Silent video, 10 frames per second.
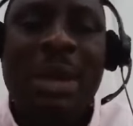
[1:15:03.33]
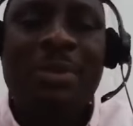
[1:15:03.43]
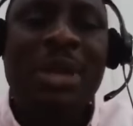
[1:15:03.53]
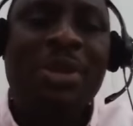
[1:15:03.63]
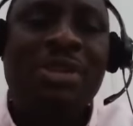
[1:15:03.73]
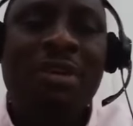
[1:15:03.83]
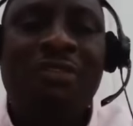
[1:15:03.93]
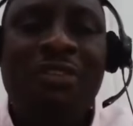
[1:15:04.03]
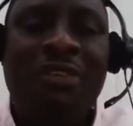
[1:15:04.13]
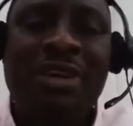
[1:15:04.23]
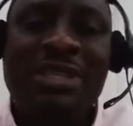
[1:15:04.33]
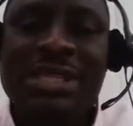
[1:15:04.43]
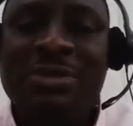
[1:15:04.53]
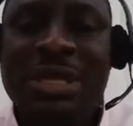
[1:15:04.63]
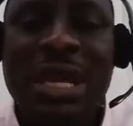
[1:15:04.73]
be a bit of
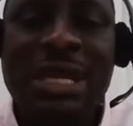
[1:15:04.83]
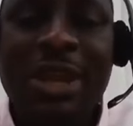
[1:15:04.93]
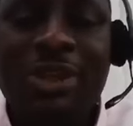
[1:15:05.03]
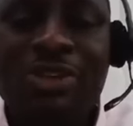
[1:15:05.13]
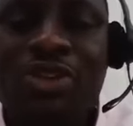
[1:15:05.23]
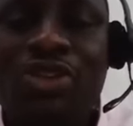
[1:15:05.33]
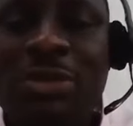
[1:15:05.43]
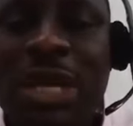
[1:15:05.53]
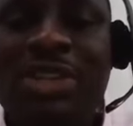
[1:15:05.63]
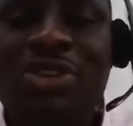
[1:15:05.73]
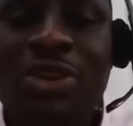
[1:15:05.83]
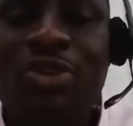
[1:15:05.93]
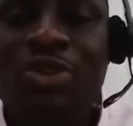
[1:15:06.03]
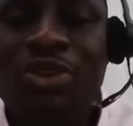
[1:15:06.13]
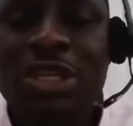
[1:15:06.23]
favoritism in that direction. So sometimes it's always
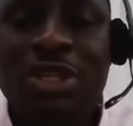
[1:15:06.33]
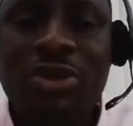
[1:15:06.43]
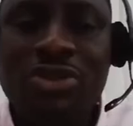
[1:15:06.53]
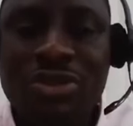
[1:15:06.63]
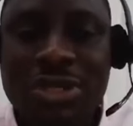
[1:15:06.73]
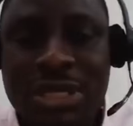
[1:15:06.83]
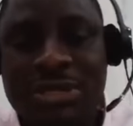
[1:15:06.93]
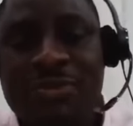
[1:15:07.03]
good to disclose those things,